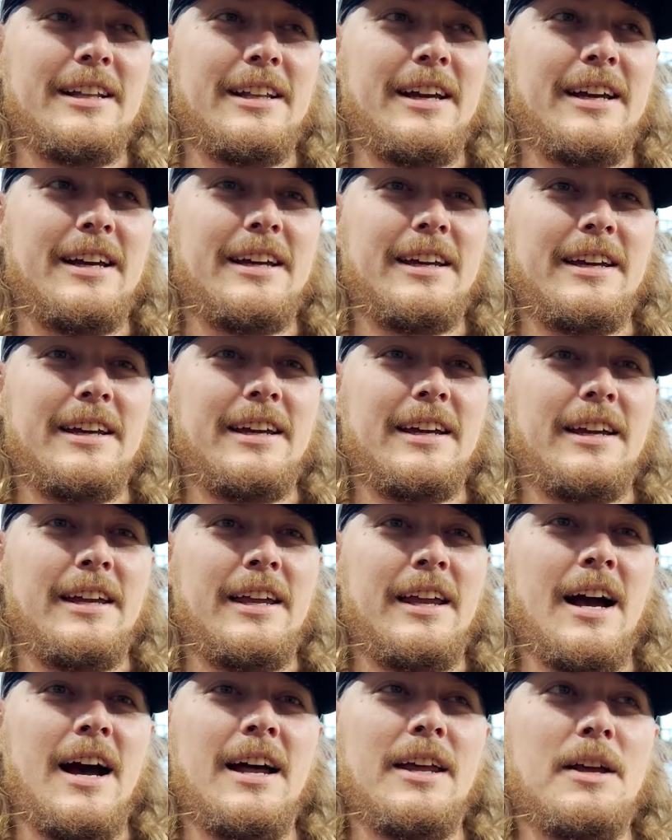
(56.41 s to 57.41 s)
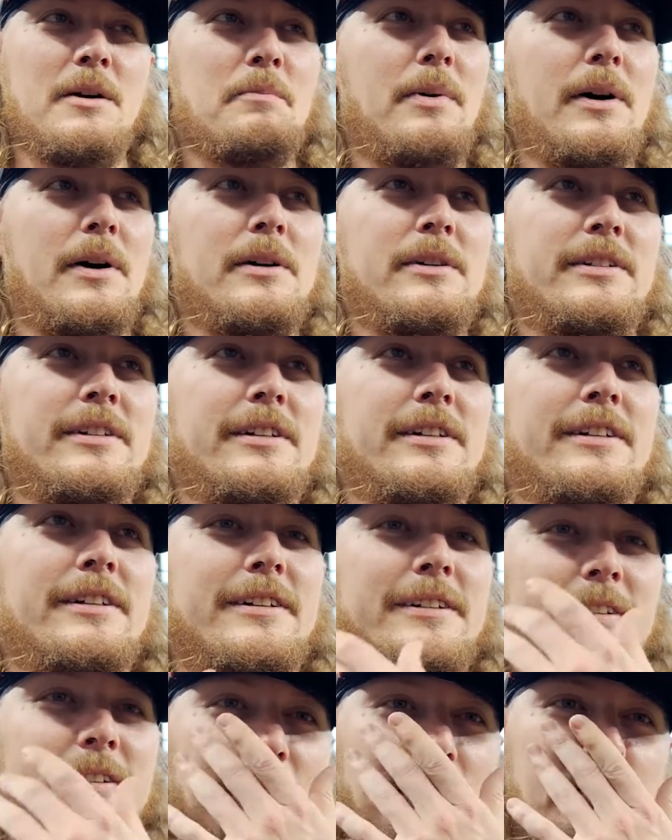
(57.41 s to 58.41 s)
Like, Yachty and Posey
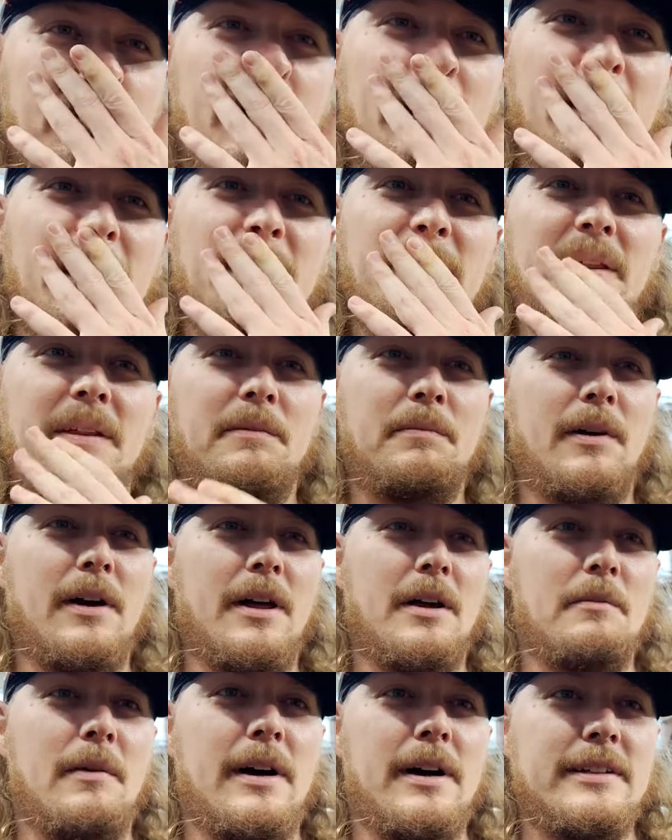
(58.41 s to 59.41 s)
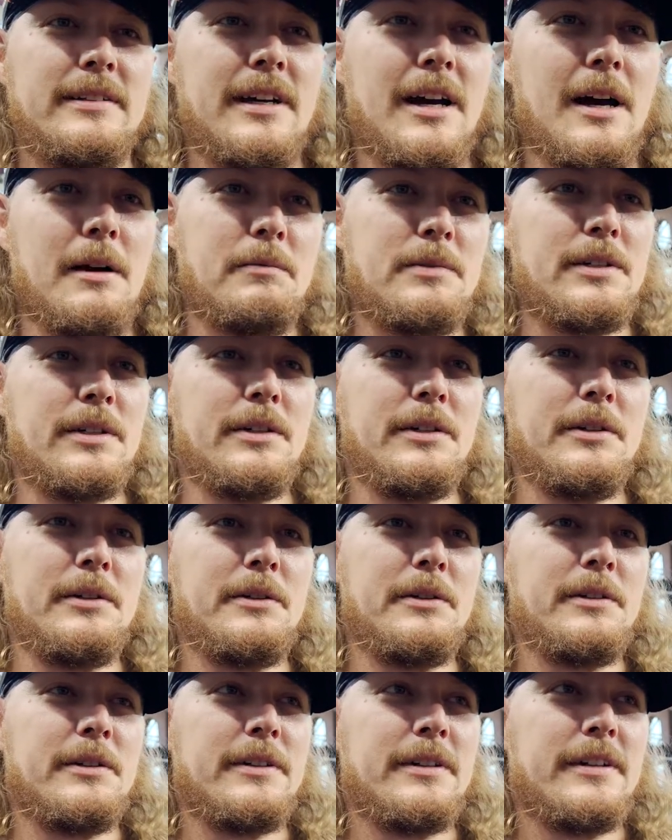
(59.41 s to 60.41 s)
are probably my top two.